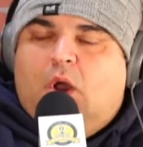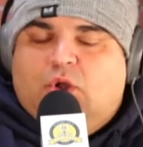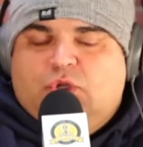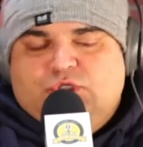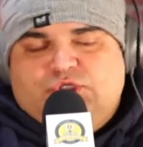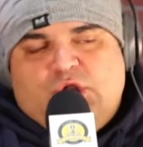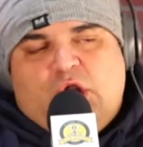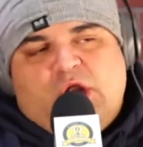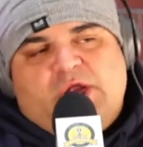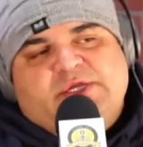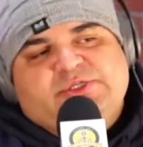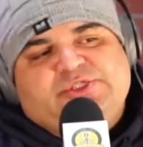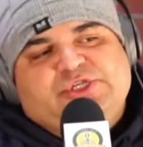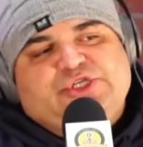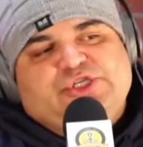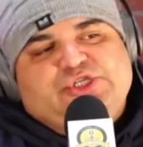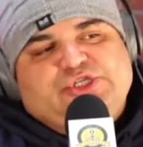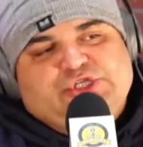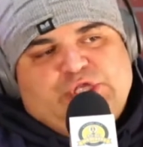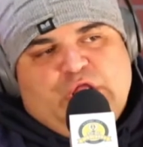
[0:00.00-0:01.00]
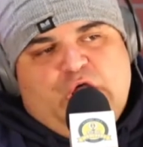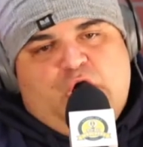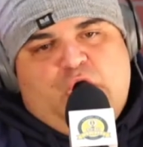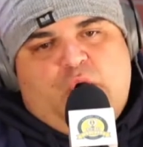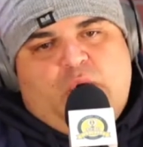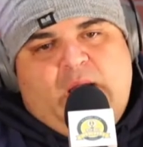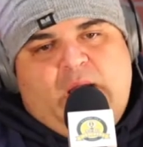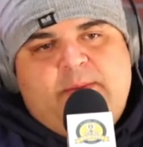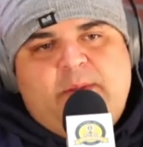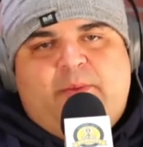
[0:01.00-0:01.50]
Ozark is a
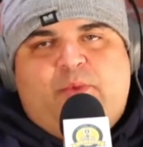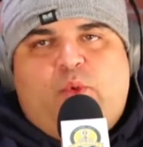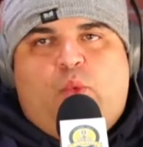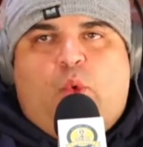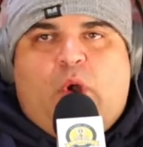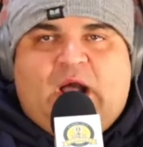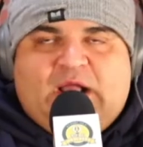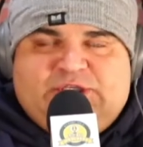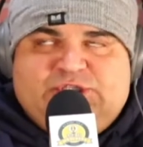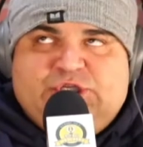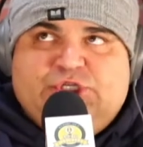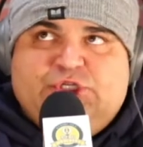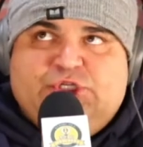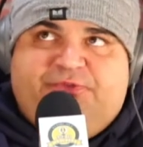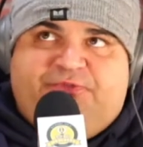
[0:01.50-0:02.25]
slow. I remember watching the